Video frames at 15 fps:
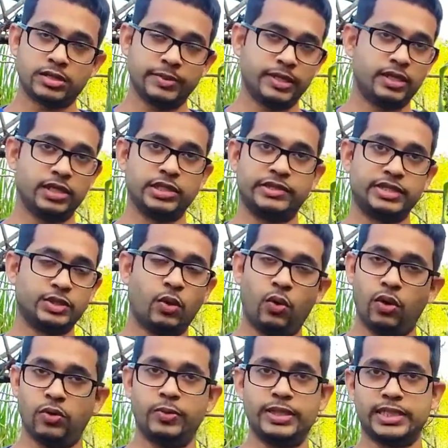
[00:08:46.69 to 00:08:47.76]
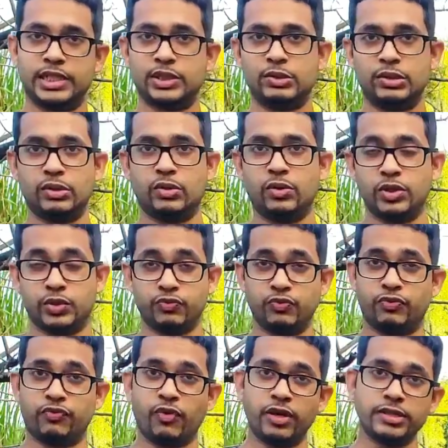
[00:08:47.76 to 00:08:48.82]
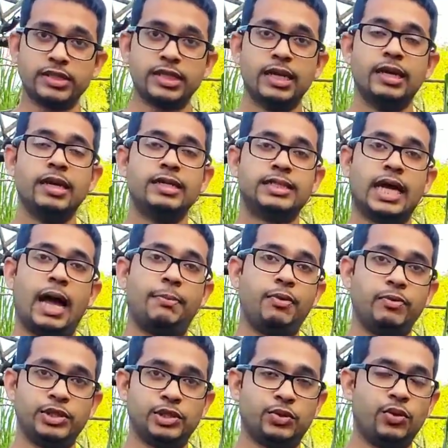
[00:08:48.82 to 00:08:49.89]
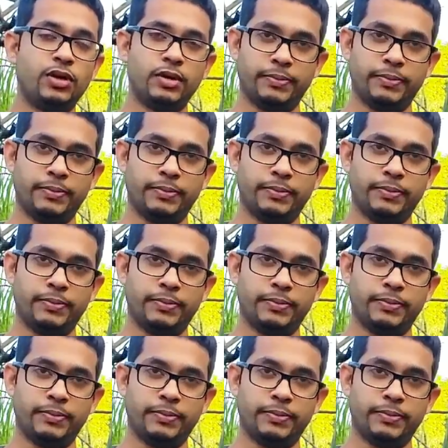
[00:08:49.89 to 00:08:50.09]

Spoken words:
because as always that's going to cause root rot to happen with your corn.